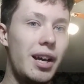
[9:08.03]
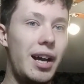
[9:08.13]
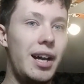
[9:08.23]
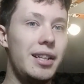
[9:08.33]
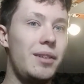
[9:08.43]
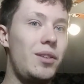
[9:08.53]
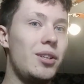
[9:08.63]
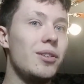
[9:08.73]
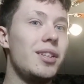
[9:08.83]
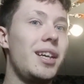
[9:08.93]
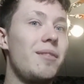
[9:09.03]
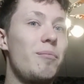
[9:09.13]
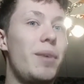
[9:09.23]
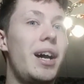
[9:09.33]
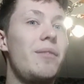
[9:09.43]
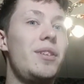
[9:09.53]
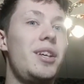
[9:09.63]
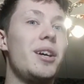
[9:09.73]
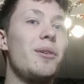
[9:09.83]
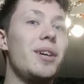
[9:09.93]
And if you could give my
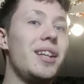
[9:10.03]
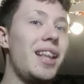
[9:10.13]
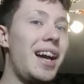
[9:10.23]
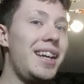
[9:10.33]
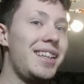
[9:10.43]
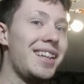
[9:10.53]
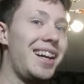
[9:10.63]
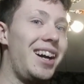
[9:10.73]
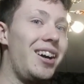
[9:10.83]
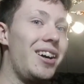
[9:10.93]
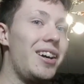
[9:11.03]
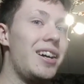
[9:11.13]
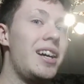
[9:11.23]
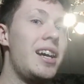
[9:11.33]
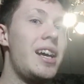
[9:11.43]
video a like, or